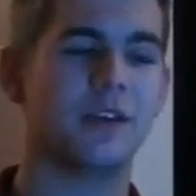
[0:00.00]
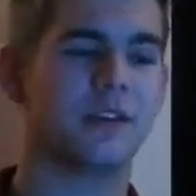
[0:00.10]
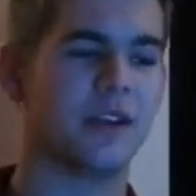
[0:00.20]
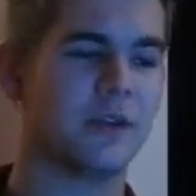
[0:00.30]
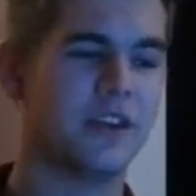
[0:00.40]

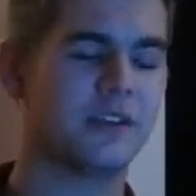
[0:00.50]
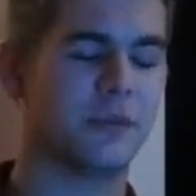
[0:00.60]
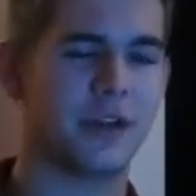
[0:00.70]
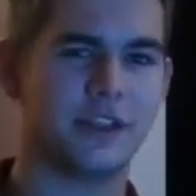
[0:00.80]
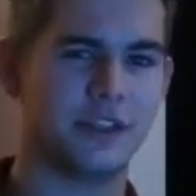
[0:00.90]
so now this
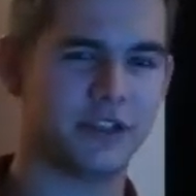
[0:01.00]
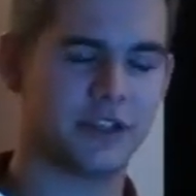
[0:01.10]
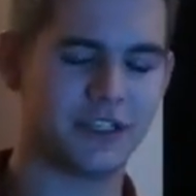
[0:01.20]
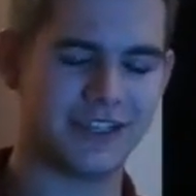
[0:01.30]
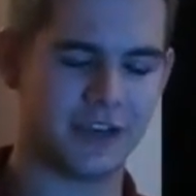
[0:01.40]
one, you're
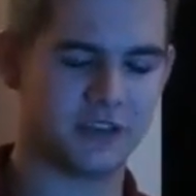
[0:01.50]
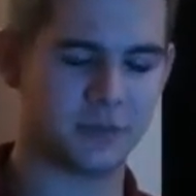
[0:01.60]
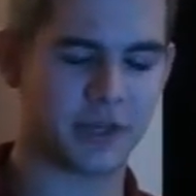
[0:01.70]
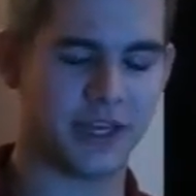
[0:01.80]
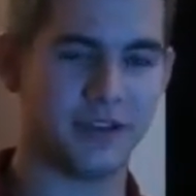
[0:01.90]
going to tell them,
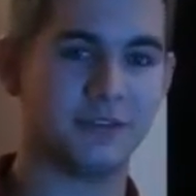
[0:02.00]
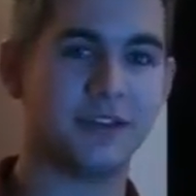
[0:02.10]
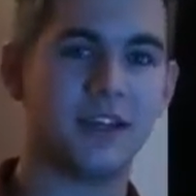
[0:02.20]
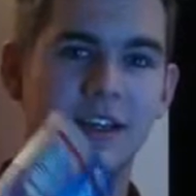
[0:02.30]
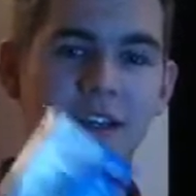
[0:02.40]
okay,
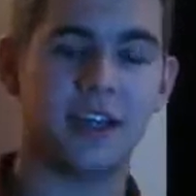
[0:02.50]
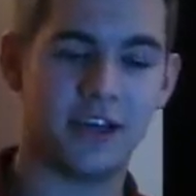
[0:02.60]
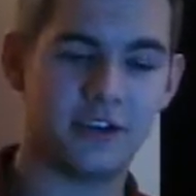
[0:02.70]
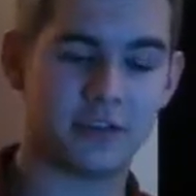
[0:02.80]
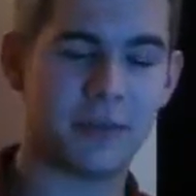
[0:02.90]

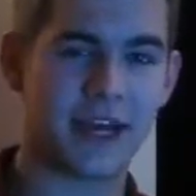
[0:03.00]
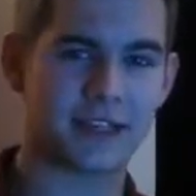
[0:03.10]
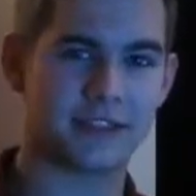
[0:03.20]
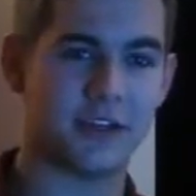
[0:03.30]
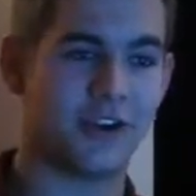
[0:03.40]
here's a pack
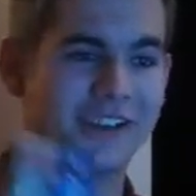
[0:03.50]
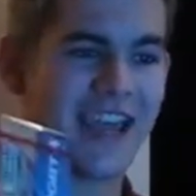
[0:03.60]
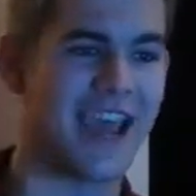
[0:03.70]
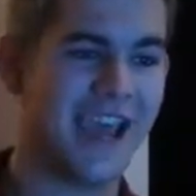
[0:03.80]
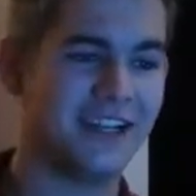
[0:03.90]
of cigarettes,
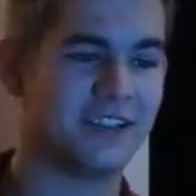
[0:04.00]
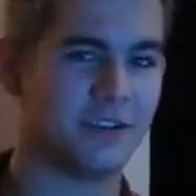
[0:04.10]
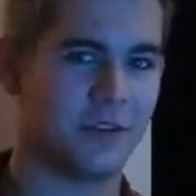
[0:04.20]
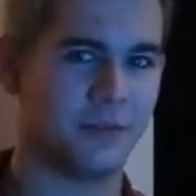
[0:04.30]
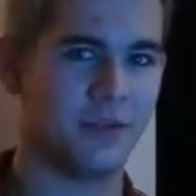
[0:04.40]
hand it
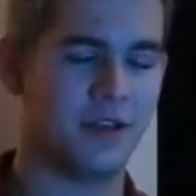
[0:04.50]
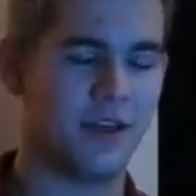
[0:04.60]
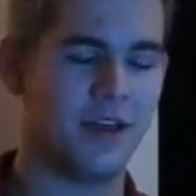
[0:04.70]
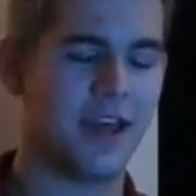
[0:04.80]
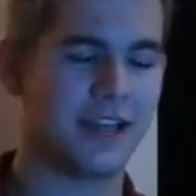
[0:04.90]
to them,
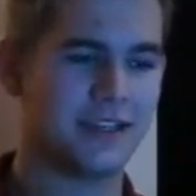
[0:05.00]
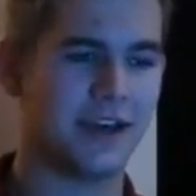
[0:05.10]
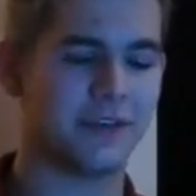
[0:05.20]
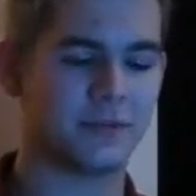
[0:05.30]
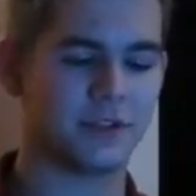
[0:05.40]
and
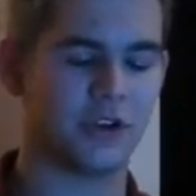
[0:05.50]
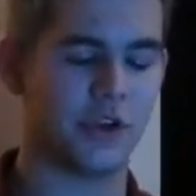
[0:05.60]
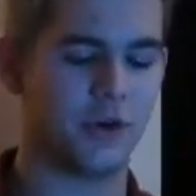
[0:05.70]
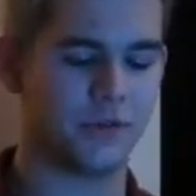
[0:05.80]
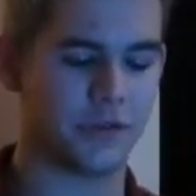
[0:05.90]
tell them to look
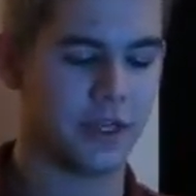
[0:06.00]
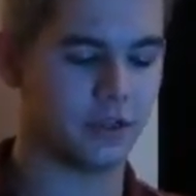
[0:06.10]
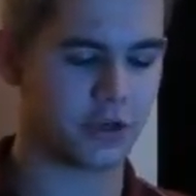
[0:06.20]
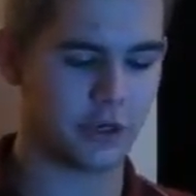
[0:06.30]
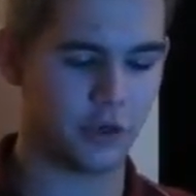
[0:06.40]
it over. They'll
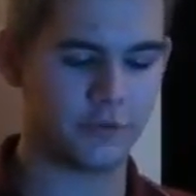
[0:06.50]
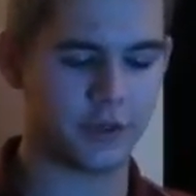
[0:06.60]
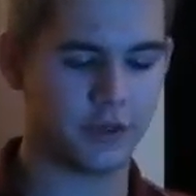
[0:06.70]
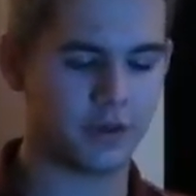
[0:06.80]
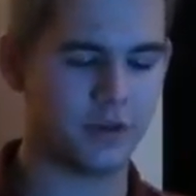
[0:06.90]
look it
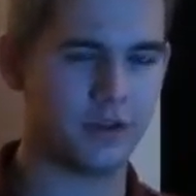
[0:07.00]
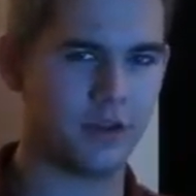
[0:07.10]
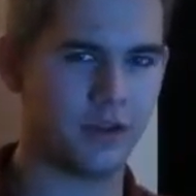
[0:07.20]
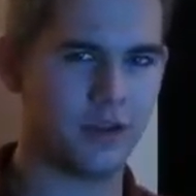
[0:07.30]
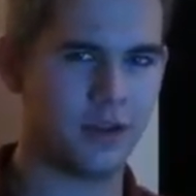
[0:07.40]
over
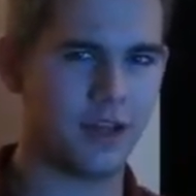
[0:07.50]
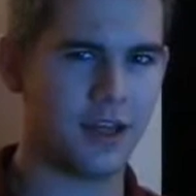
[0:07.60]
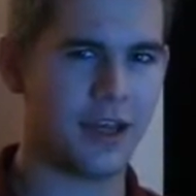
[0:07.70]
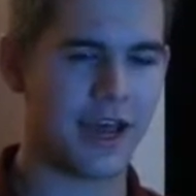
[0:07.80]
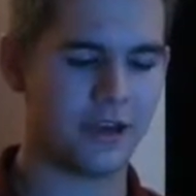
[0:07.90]

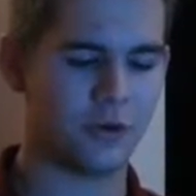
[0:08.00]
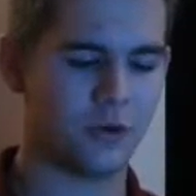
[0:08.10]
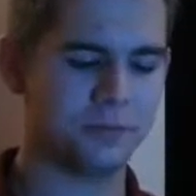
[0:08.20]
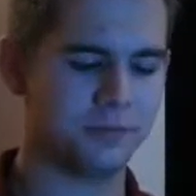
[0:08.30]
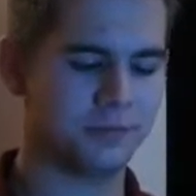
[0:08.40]
at
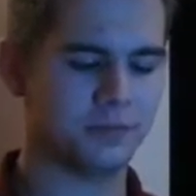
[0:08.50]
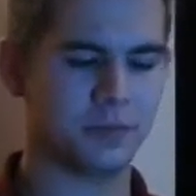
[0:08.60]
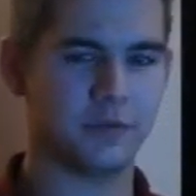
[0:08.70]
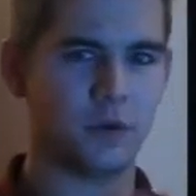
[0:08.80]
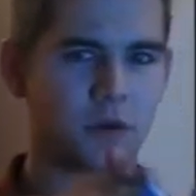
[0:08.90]
home
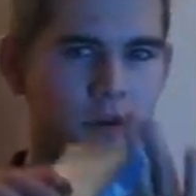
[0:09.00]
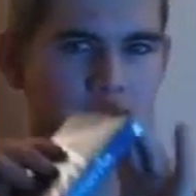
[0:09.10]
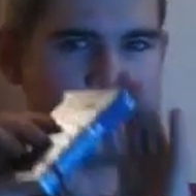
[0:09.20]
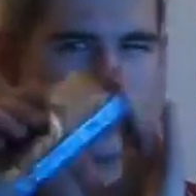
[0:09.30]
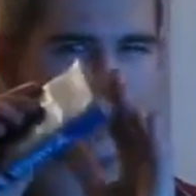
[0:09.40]
before.
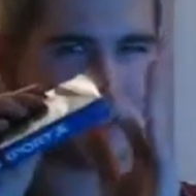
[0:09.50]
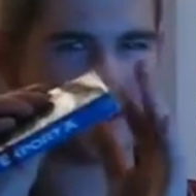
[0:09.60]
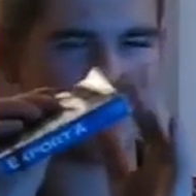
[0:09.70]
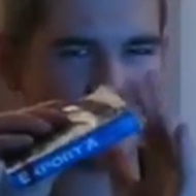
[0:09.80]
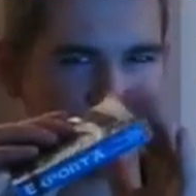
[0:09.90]
Go
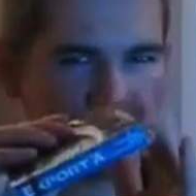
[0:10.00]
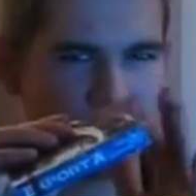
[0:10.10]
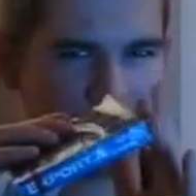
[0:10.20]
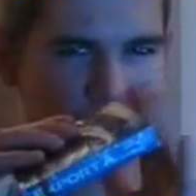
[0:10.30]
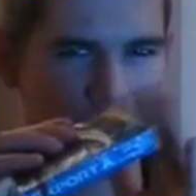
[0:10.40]
like this
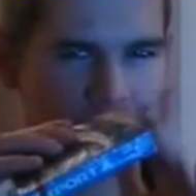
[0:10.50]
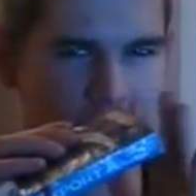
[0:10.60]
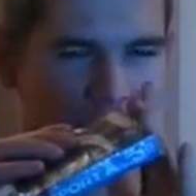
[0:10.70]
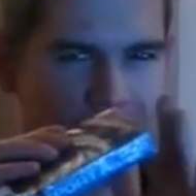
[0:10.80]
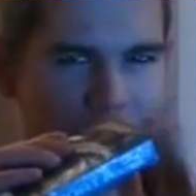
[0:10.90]
on the other
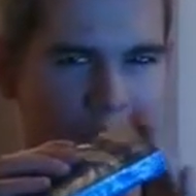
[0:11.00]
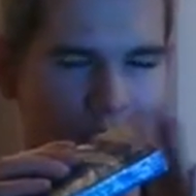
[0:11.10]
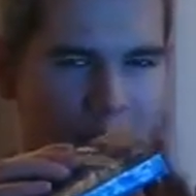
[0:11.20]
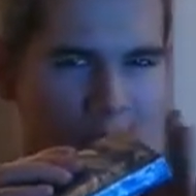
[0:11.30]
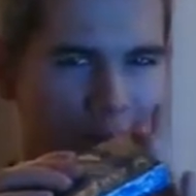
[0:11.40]
side.
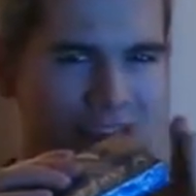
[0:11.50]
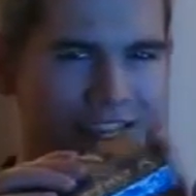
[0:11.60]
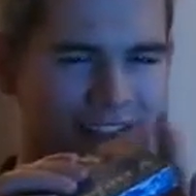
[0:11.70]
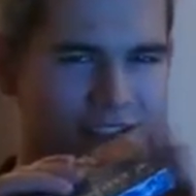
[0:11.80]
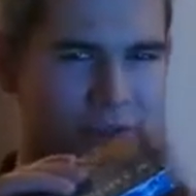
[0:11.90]

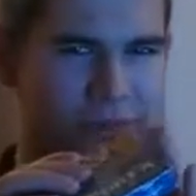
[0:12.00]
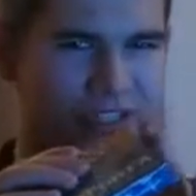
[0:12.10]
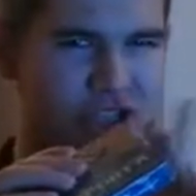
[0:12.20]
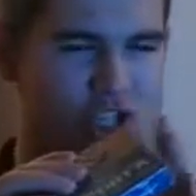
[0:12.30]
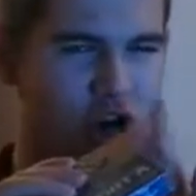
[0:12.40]
Make it so
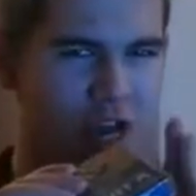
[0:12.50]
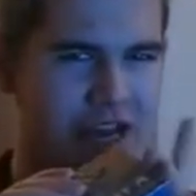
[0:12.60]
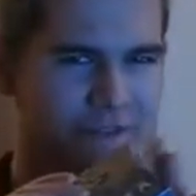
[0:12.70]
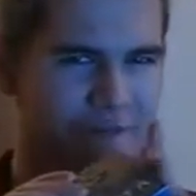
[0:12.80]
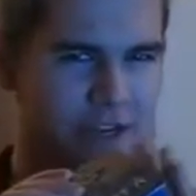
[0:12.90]
it's
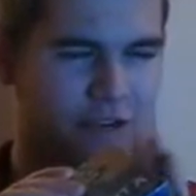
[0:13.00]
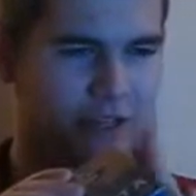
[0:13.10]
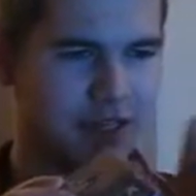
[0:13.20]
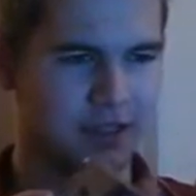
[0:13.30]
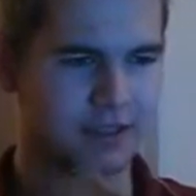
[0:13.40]
not
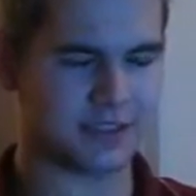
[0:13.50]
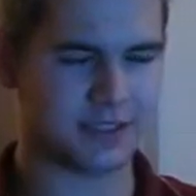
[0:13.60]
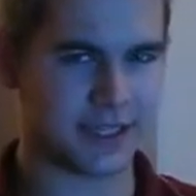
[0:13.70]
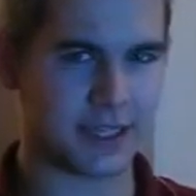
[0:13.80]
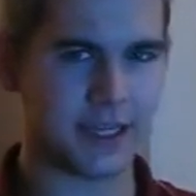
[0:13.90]
very
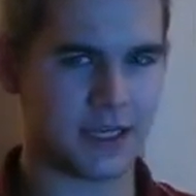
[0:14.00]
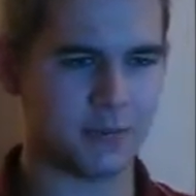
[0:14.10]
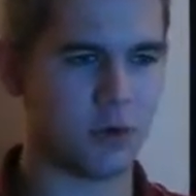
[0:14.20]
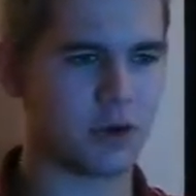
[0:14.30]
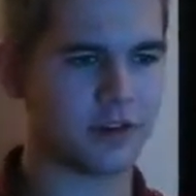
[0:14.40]
sticky
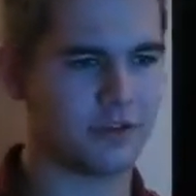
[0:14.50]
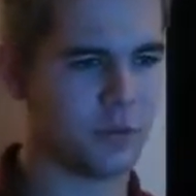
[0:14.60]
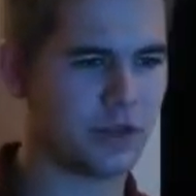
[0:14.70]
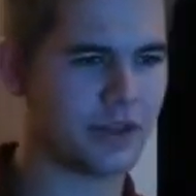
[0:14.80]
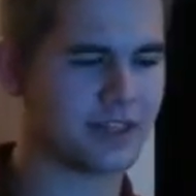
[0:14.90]
anymore, because
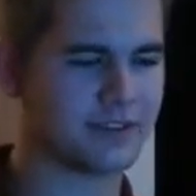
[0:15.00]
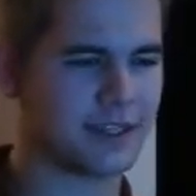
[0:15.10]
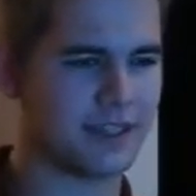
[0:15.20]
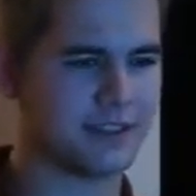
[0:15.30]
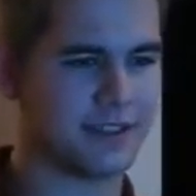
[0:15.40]
it will get
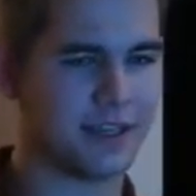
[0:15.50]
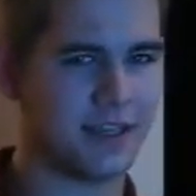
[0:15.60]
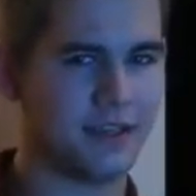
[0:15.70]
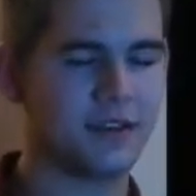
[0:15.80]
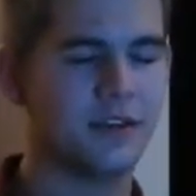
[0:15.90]
slightly sticky.